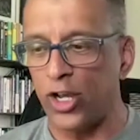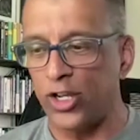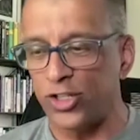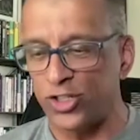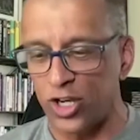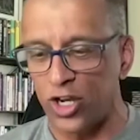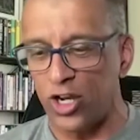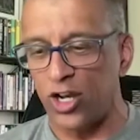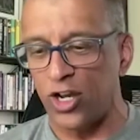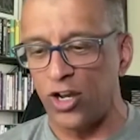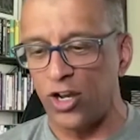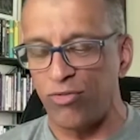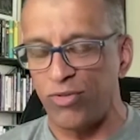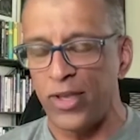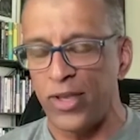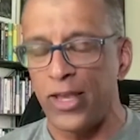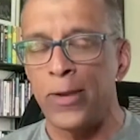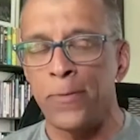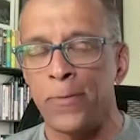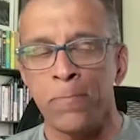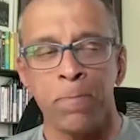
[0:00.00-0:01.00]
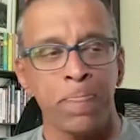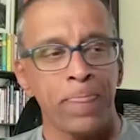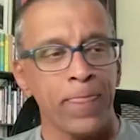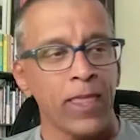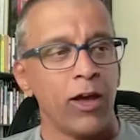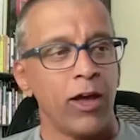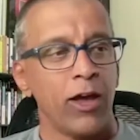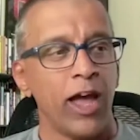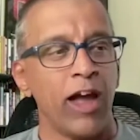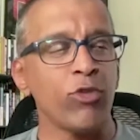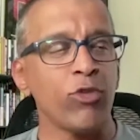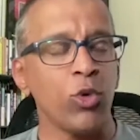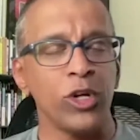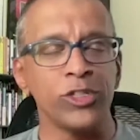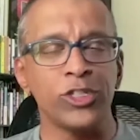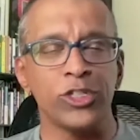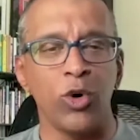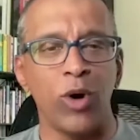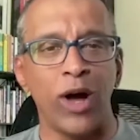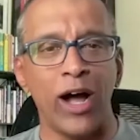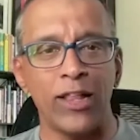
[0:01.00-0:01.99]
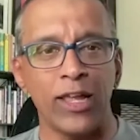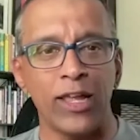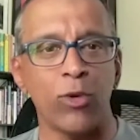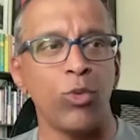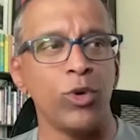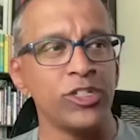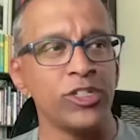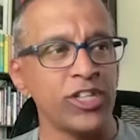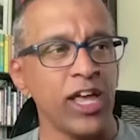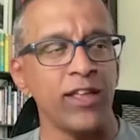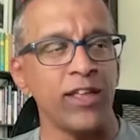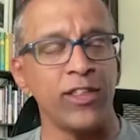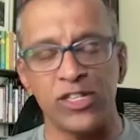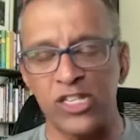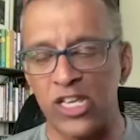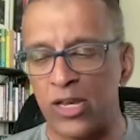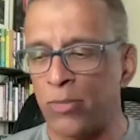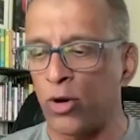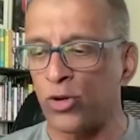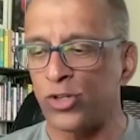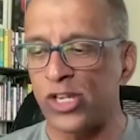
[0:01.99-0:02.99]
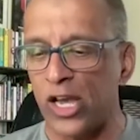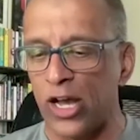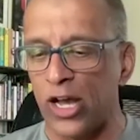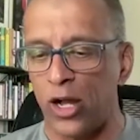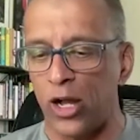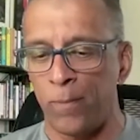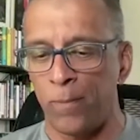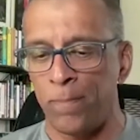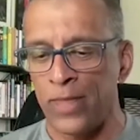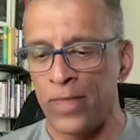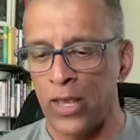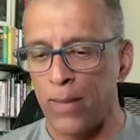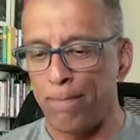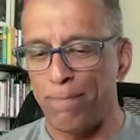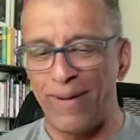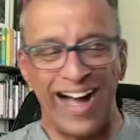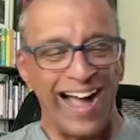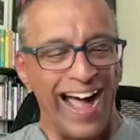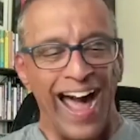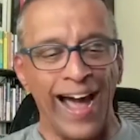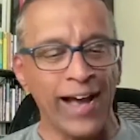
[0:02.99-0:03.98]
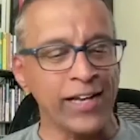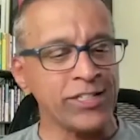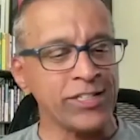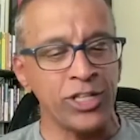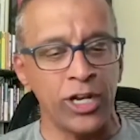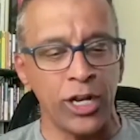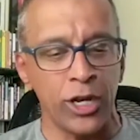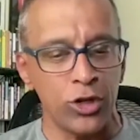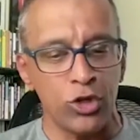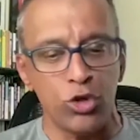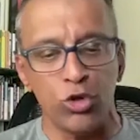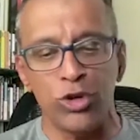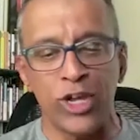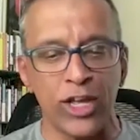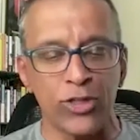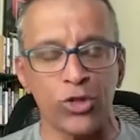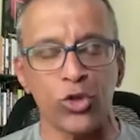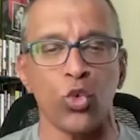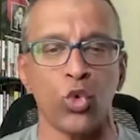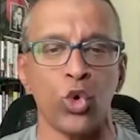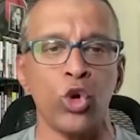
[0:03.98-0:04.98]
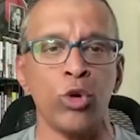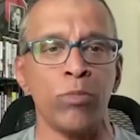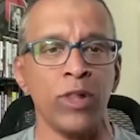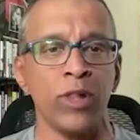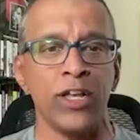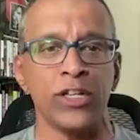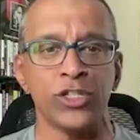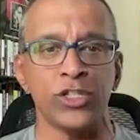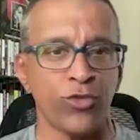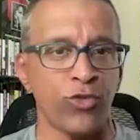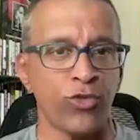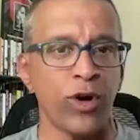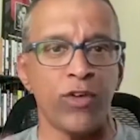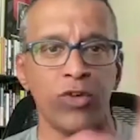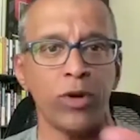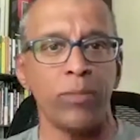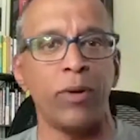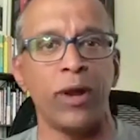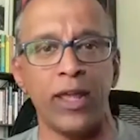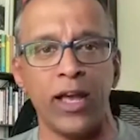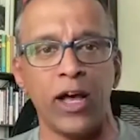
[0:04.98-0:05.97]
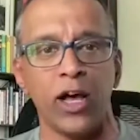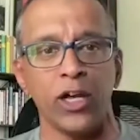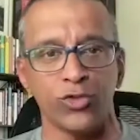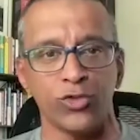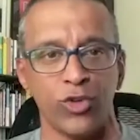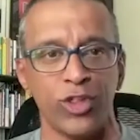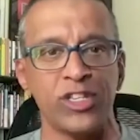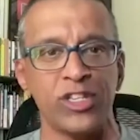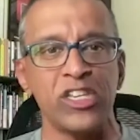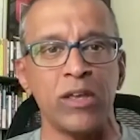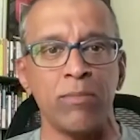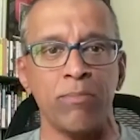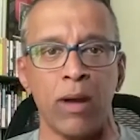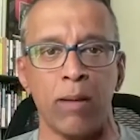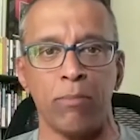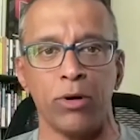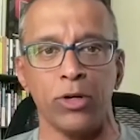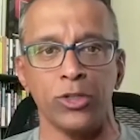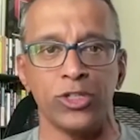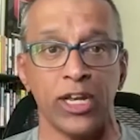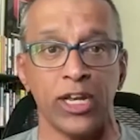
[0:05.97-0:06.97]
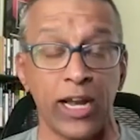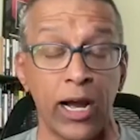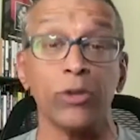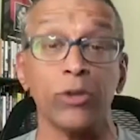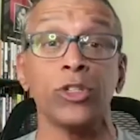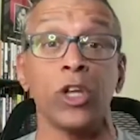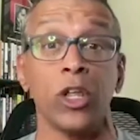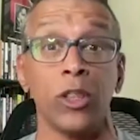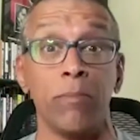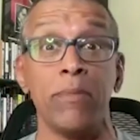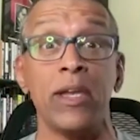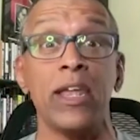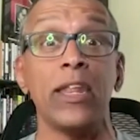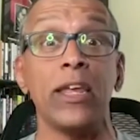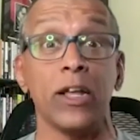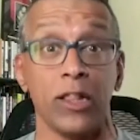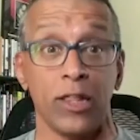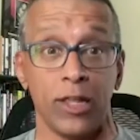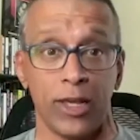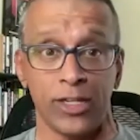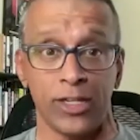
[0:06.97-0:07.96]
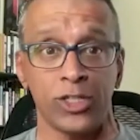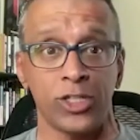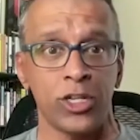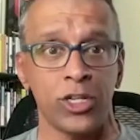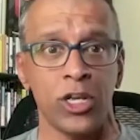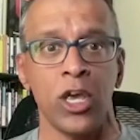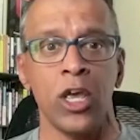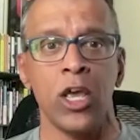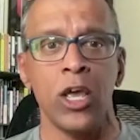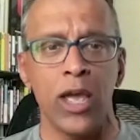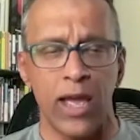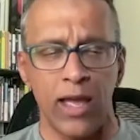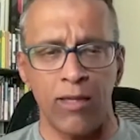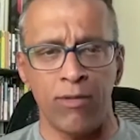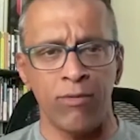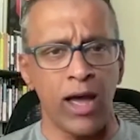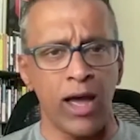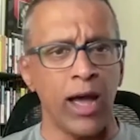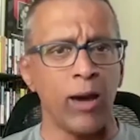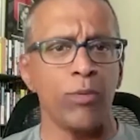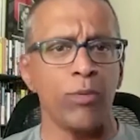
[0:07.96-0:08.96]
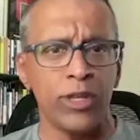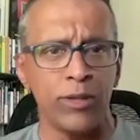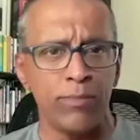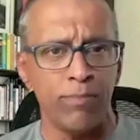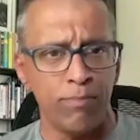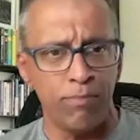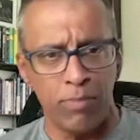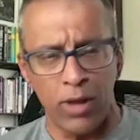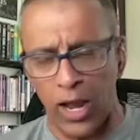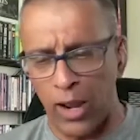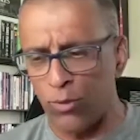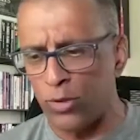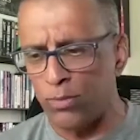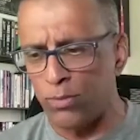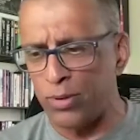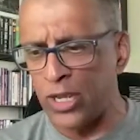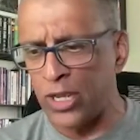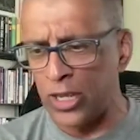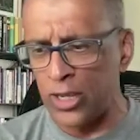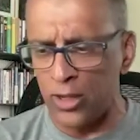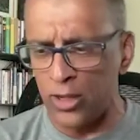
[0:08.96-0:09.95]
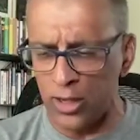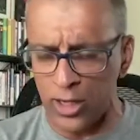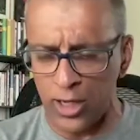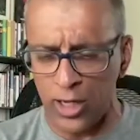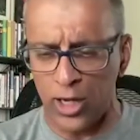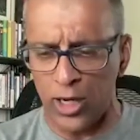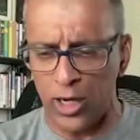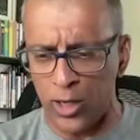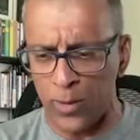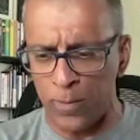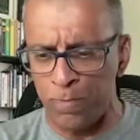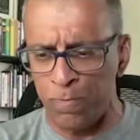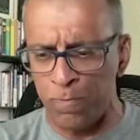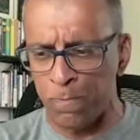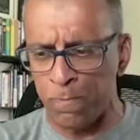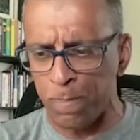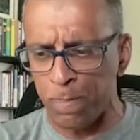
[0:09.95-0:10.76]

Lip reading: of every once in a while, like when we stay in the team hotel, by accident you'd get the room list for everybody else, for the team members. Like I was on the media list, and I would be in